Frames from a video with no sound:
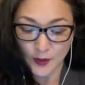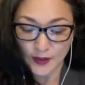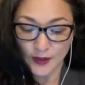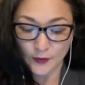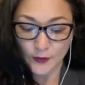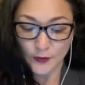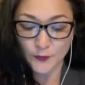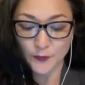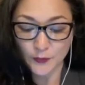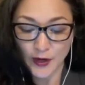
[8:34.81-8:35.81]
he heard
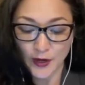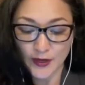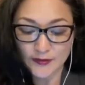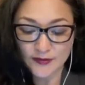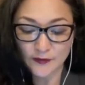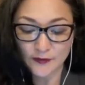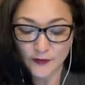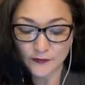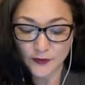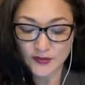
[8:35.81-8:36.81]
Brian sing for
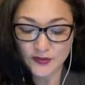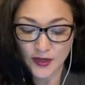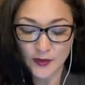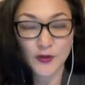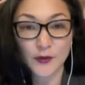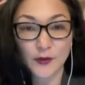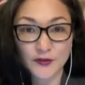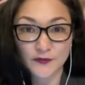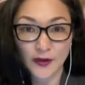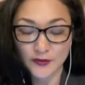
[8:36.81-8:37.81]
the first time when he was
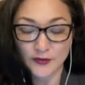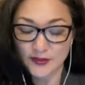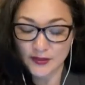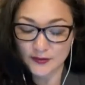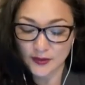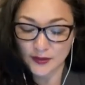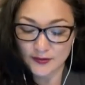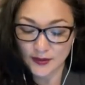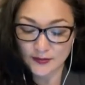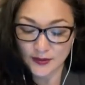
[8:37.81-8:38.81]
5 or 6. And he
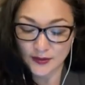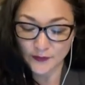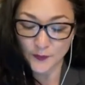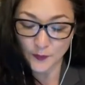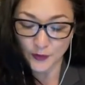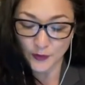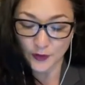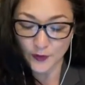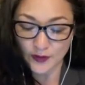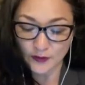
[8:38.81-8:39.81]
says, I remember
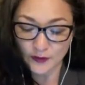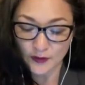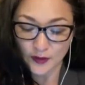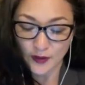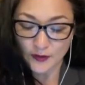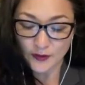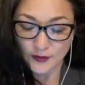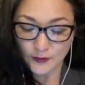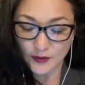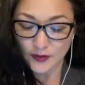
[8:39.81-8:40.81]
going
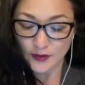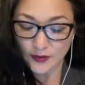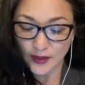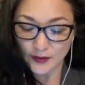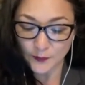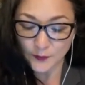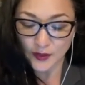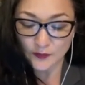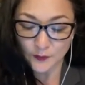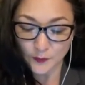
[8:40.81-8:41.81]
to the
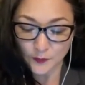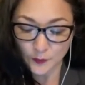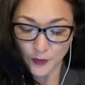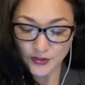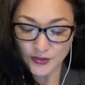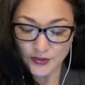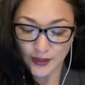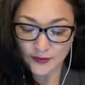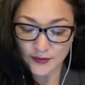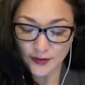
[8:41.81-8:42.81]
Katimin brush
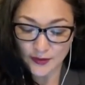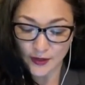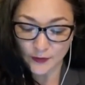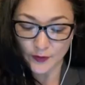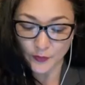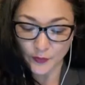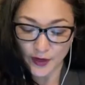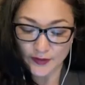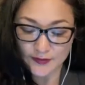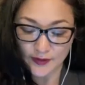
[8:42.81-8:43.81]
dance and hearing
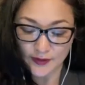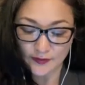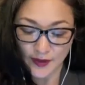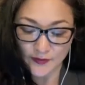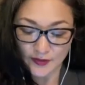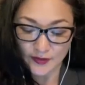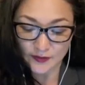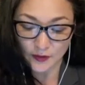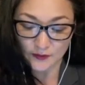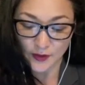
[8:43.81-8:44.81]
Brian sing the heavy
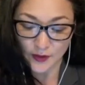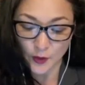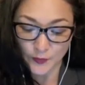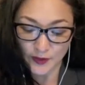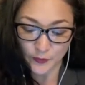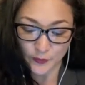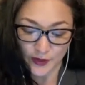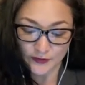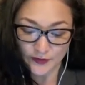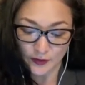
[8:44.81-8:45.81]
song, the opening
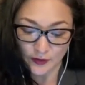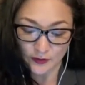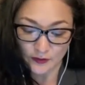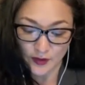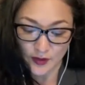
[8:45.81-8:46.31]
prayer song.